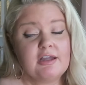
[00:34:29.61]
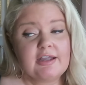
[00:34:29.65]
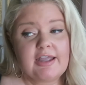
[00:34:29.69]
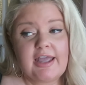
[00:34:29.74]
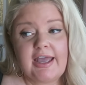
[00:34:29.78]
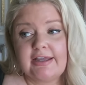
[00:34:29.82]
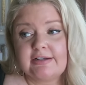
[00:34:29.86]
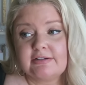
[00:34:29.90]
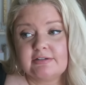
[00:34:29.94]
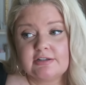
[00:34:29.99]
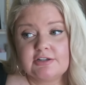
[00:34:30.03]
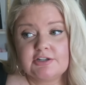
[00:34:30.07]

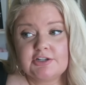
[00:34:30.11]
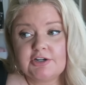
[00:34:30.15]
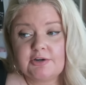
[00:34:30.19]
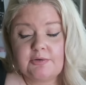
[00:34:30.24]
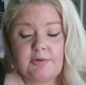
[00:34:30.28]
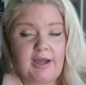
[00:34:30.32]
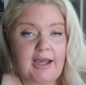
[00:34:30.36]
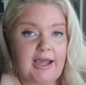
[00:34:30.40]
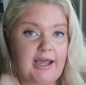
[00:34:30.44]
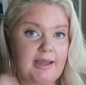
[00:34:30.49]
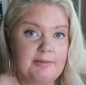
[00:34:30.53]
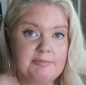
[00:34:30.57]
Again, you know,
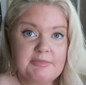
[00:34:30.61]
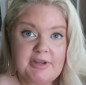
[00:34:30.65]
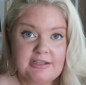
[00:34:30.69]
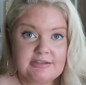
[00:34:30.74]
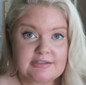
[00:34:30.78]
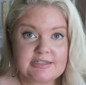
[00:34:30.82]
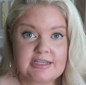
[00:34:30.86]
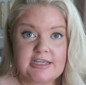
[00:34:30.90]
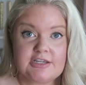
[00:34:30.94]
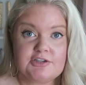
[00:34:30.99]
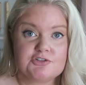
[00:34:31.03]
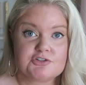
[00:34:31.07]
I'm
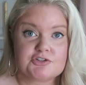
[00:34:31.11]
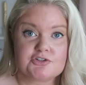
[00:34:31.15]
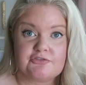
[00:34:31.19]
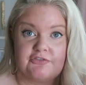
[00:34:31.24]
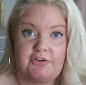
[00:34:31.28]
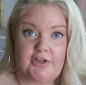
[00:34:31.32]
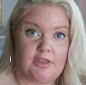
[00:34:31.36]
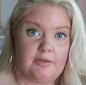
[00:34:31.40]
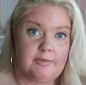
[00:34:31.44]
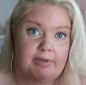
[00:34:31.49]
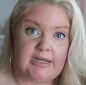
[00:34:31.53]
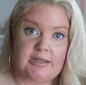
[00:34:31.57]
not saying you should
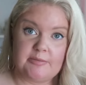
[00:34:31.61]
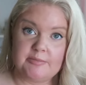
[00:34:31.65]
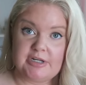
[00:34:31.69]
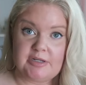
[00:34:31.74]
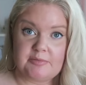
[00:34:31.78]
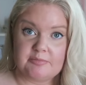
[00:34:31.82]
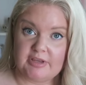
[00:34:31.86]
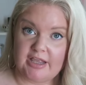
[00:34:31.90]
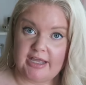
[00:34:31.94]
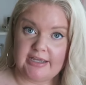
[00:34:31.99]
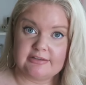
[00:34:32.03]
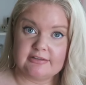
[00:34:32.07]
follow anybody
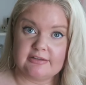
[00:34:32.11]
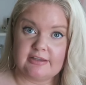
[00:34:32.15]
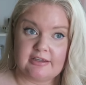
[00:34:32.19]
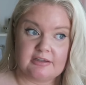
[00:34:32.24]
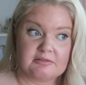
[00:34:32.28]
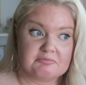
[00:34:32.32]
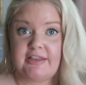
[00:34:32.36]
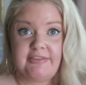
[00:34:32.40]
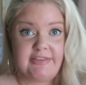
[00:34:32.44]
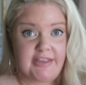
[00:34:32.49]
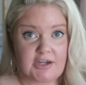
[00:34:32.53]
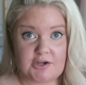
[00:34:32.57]

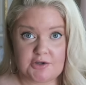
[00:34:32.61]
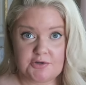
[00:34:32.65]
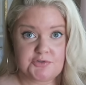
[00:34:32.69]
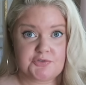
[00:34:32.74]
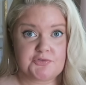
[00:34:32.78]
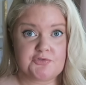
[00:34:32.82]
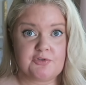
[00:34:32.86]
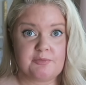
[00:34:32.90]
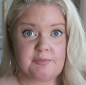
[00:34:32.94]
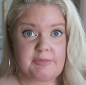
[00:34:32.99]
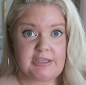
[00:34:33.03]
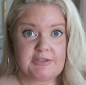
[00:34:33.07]
blindly, and that goes
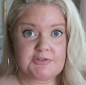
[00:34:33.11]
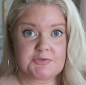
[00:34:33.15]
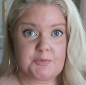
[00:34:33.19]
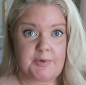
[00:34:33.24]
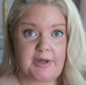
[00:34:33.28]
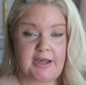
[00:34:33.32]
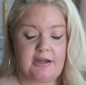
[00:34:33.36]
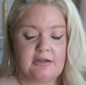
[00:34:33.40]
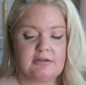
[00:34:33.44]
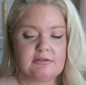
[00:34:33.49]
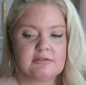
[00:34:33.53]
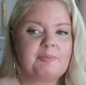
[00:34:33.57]
for me as
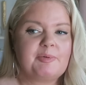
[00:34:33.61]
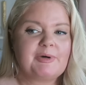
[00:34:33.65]
well.